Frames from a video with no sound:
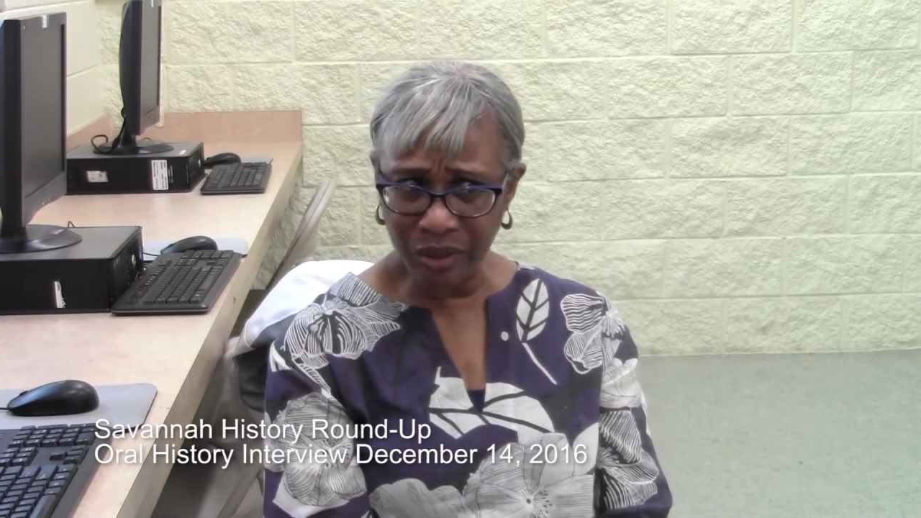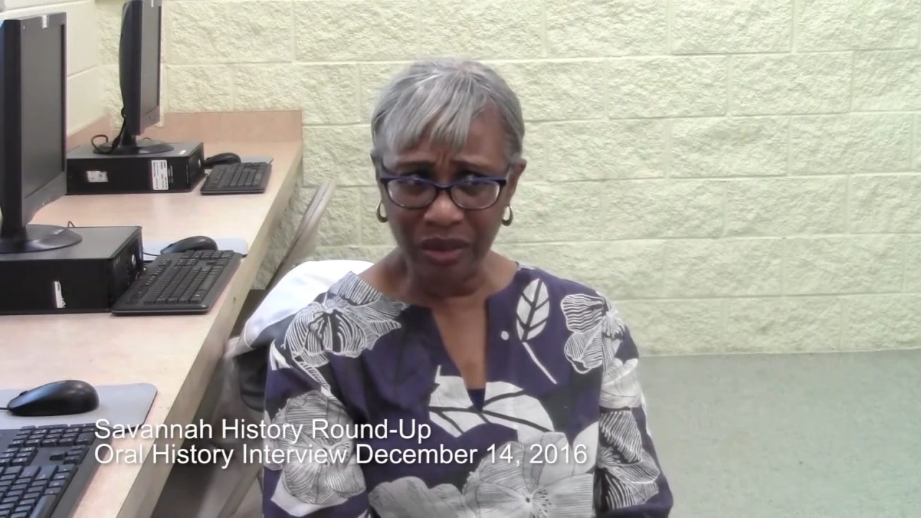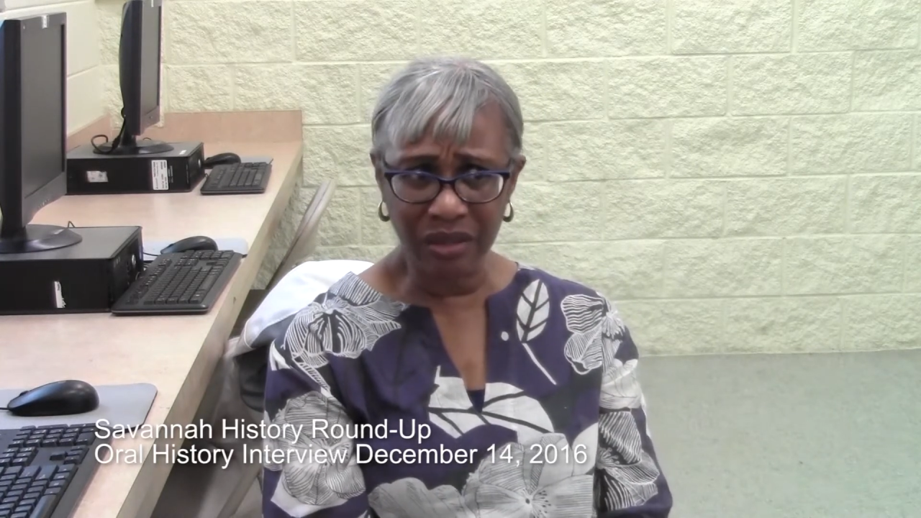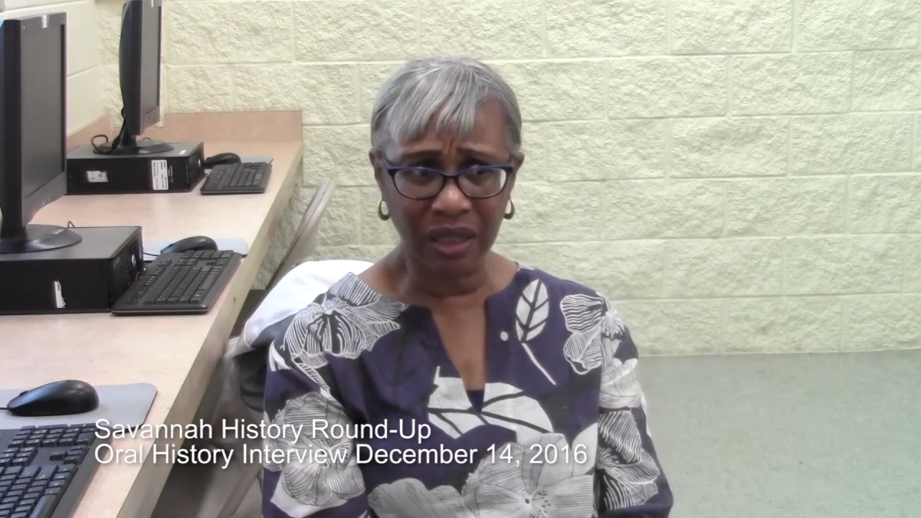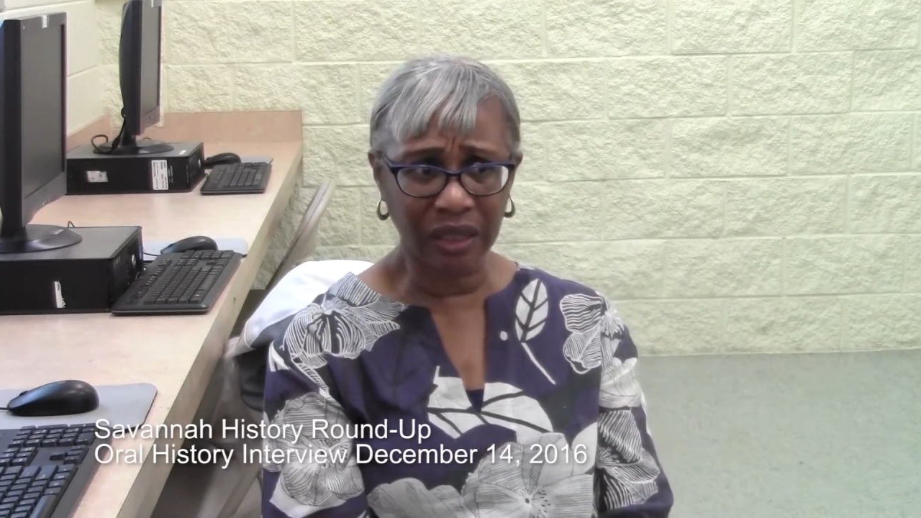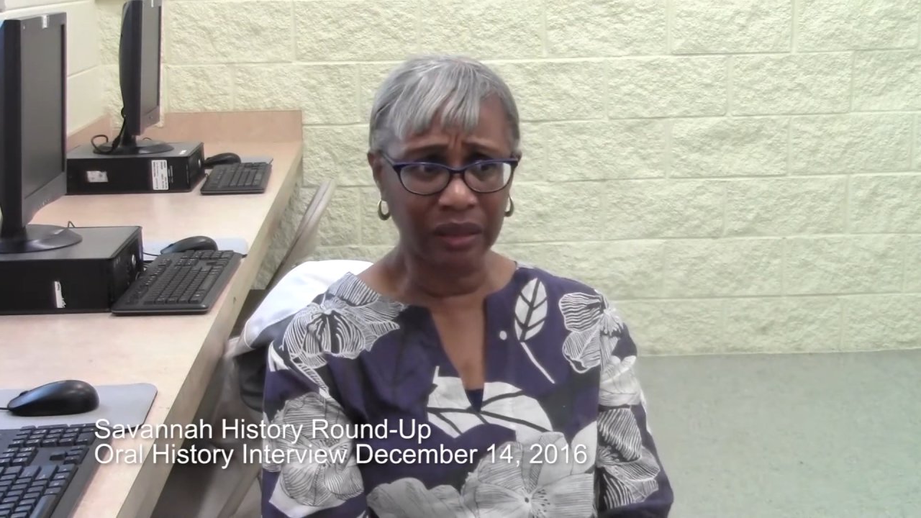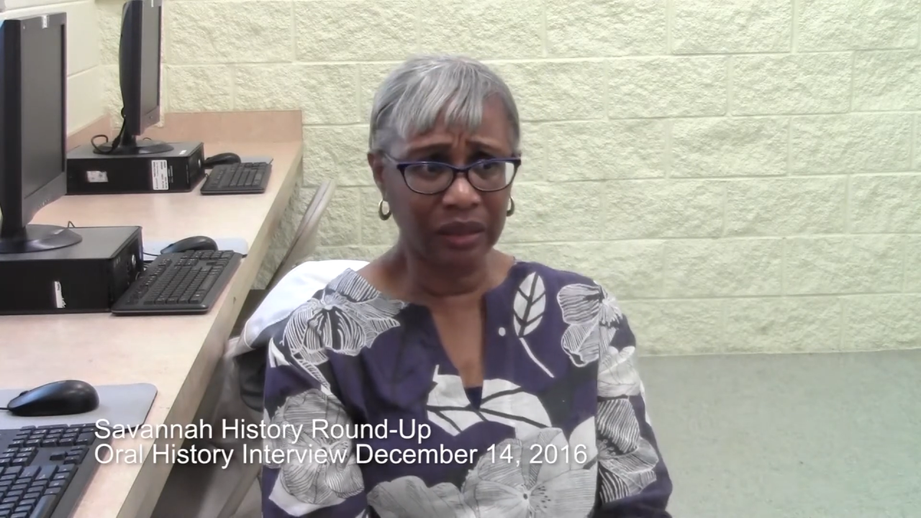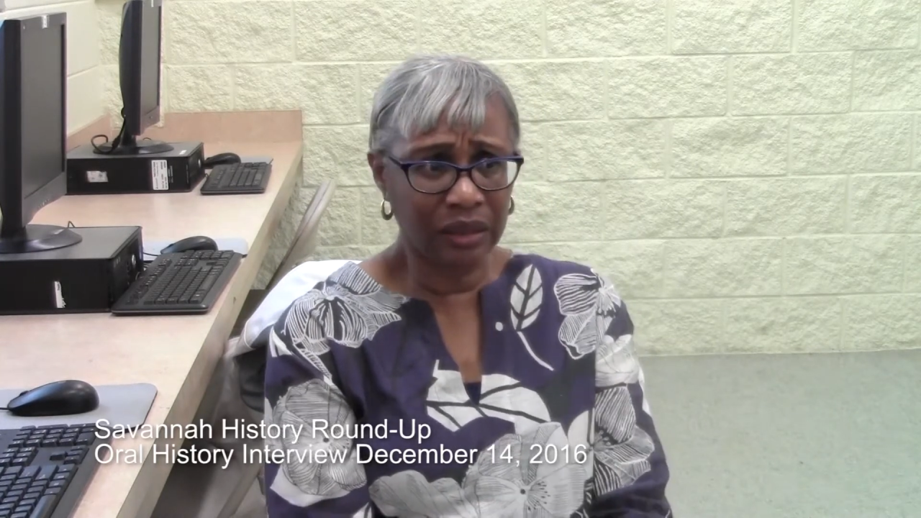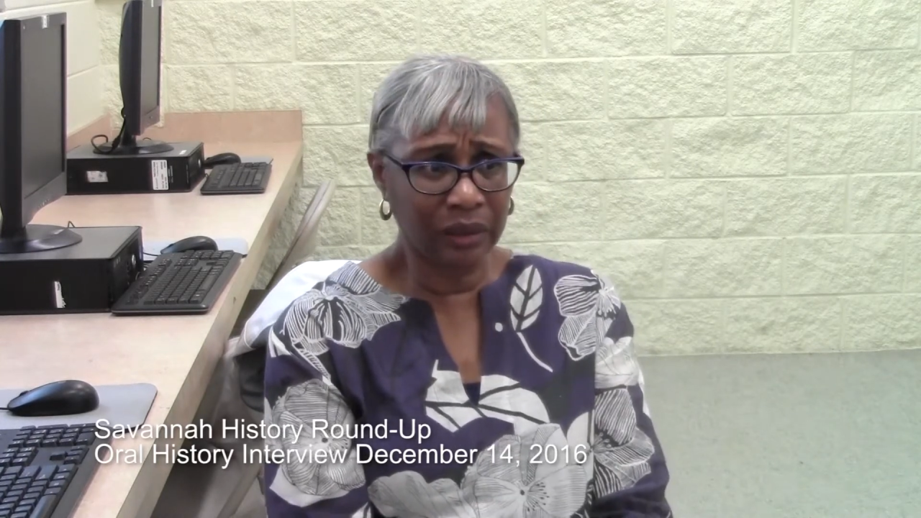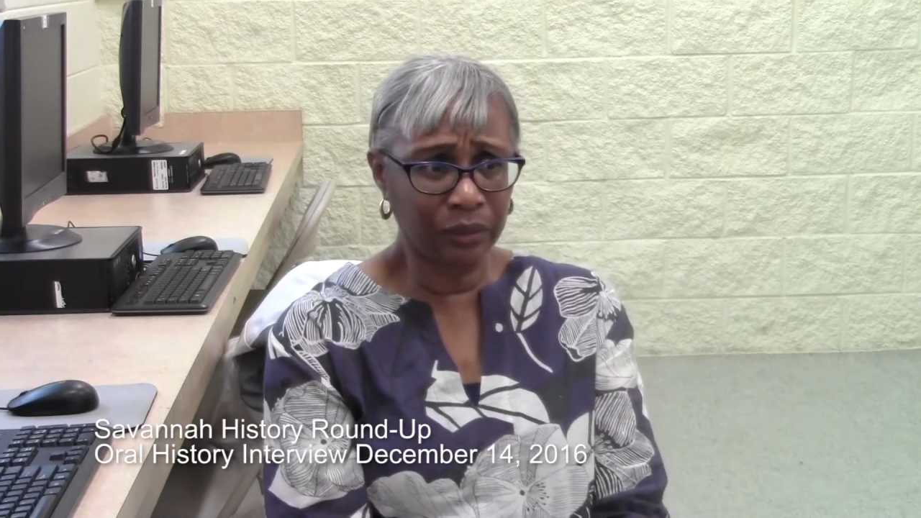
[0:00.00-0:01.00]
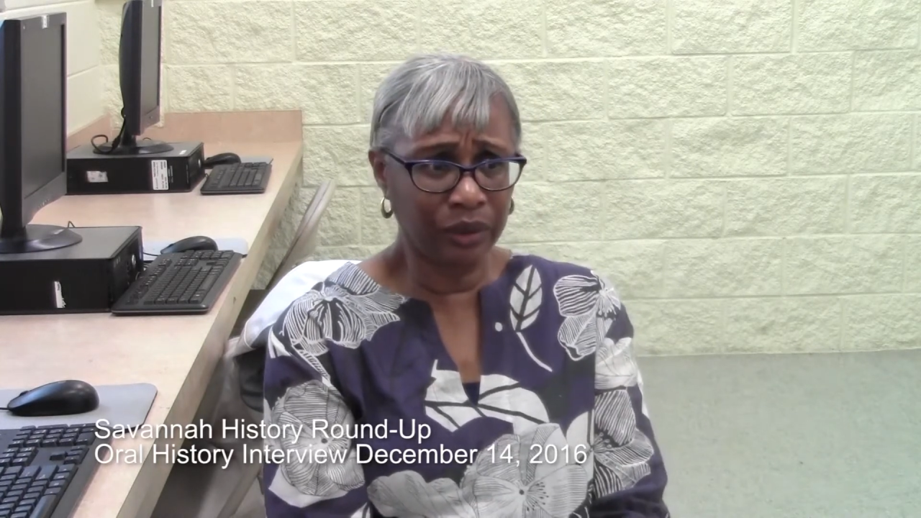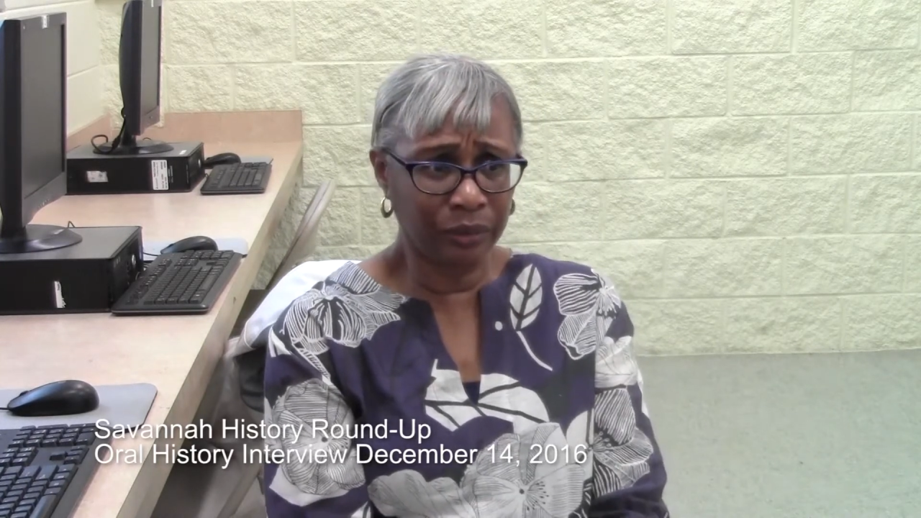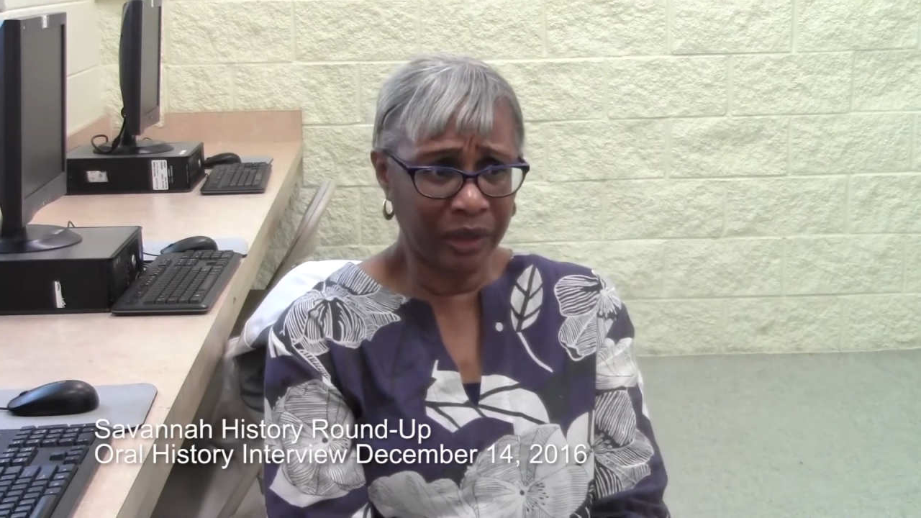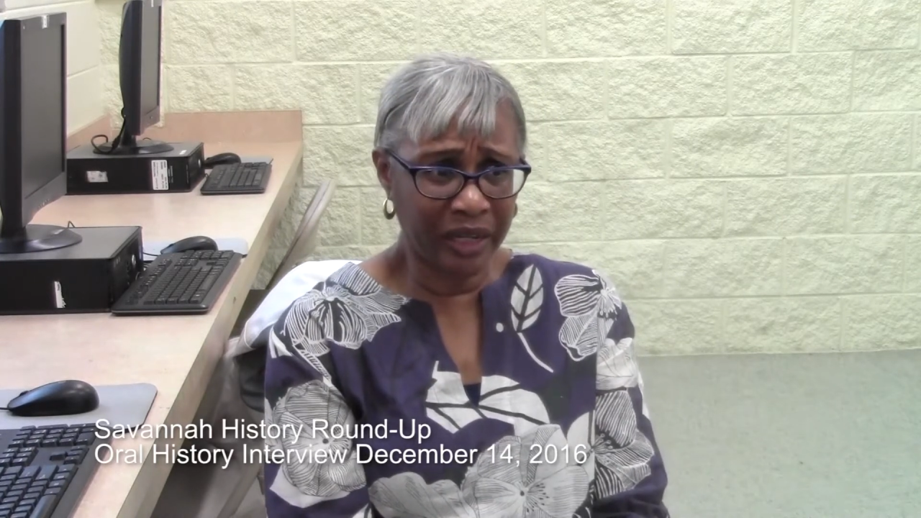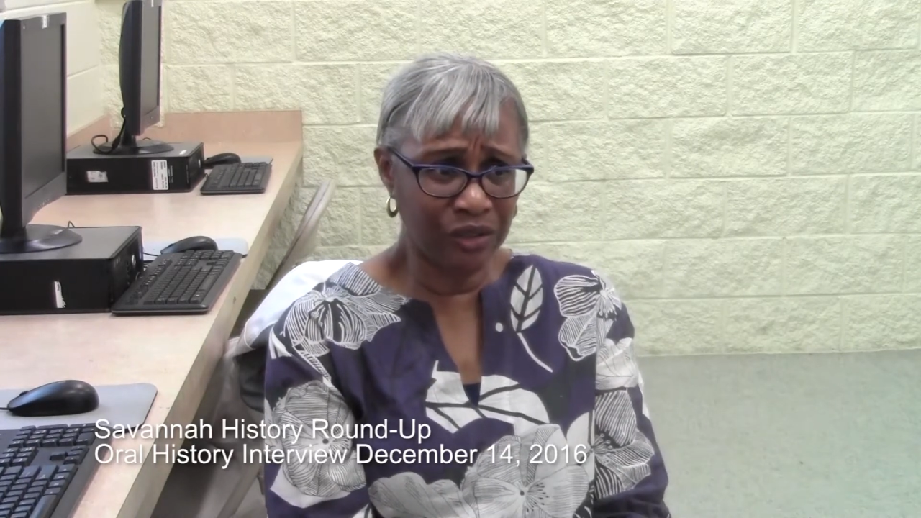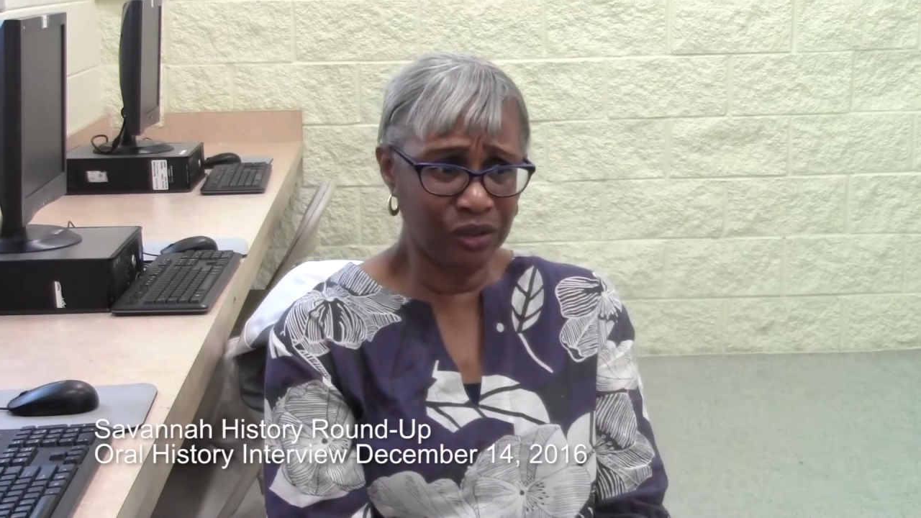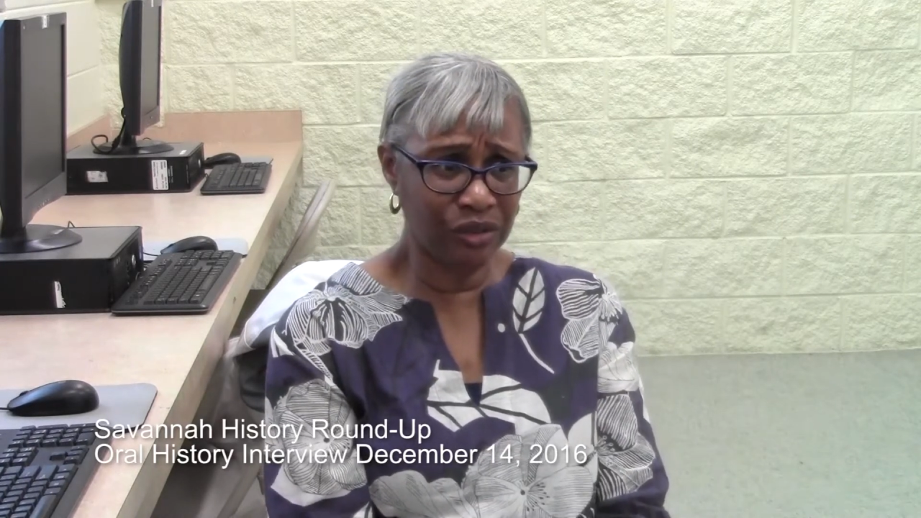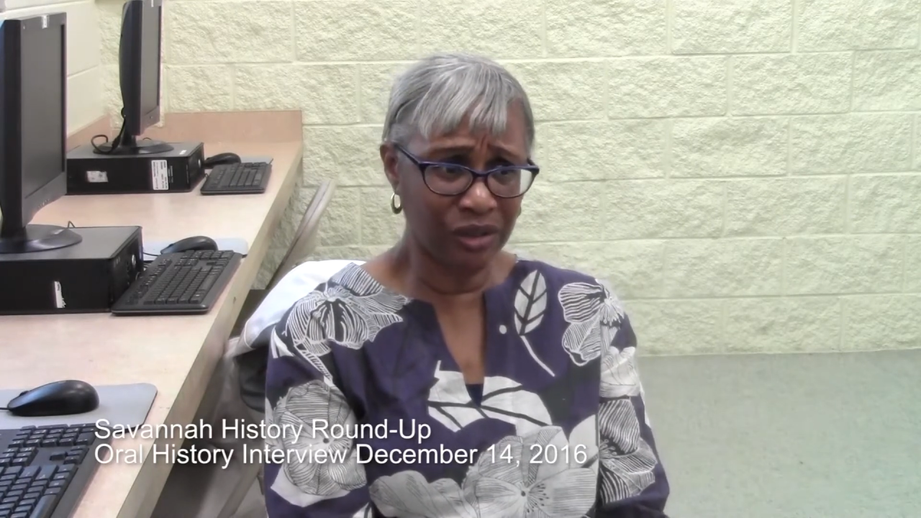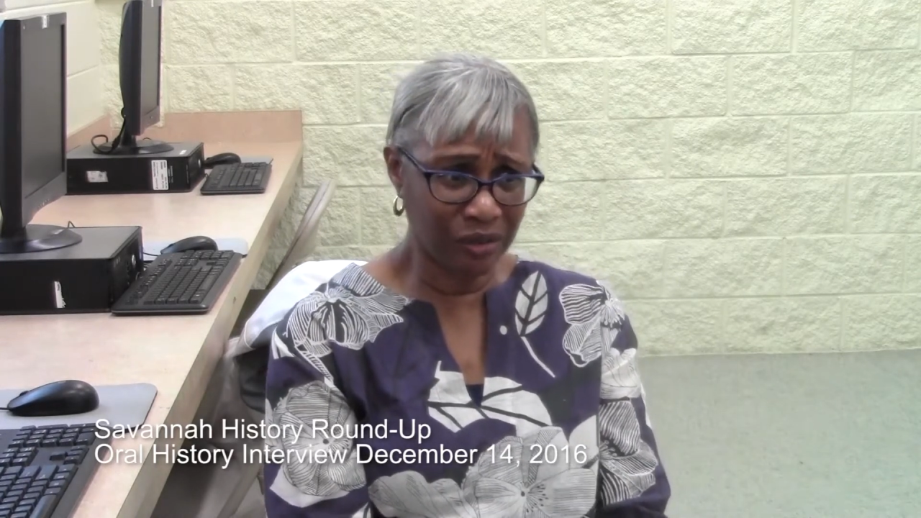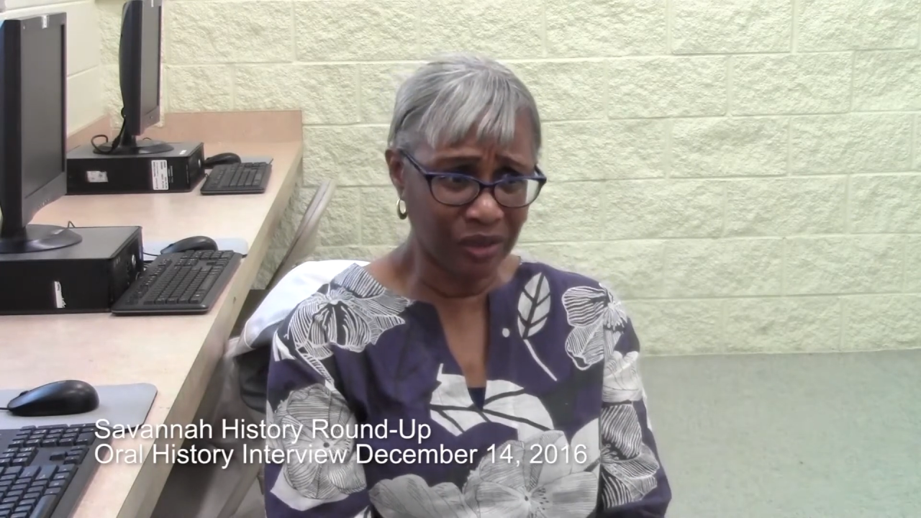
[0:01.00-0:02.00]
because I ended up with a
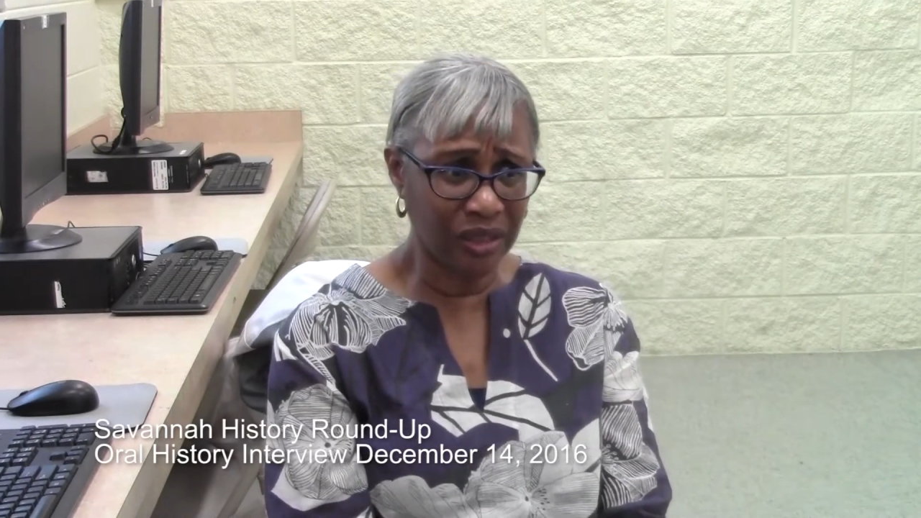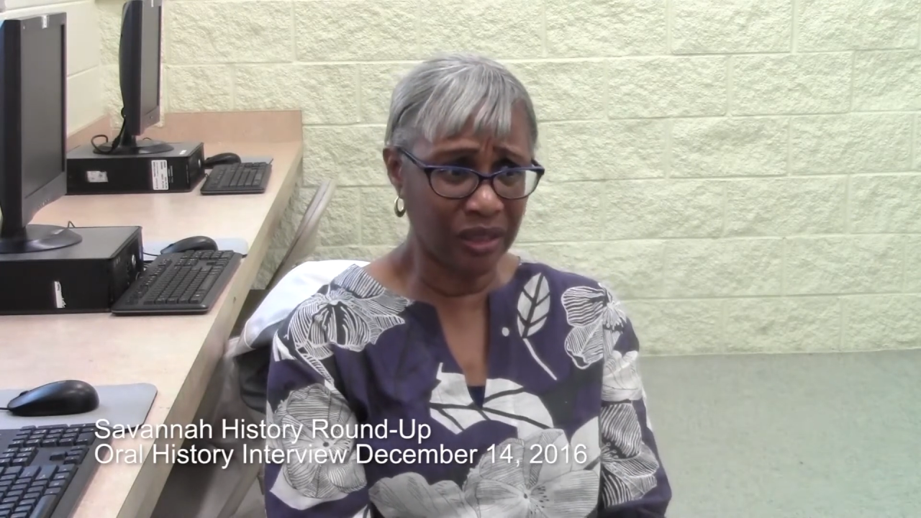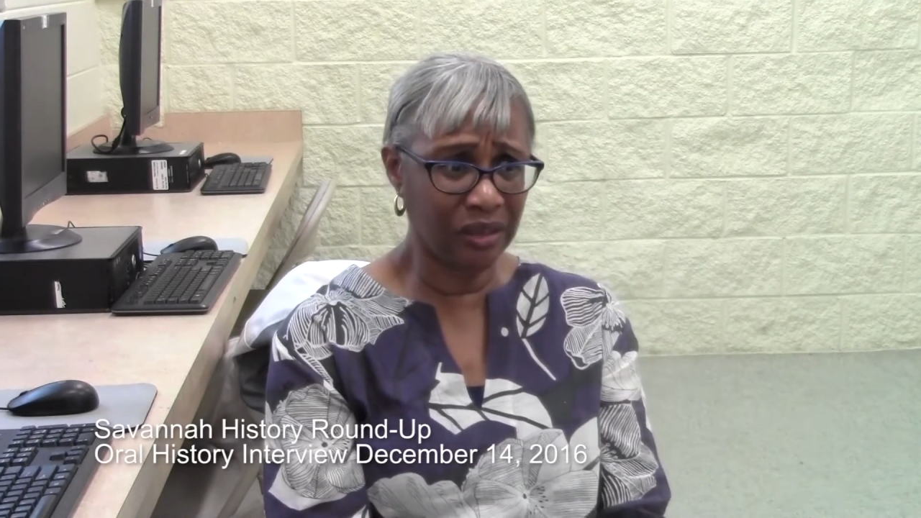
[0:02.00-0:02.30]
master's degree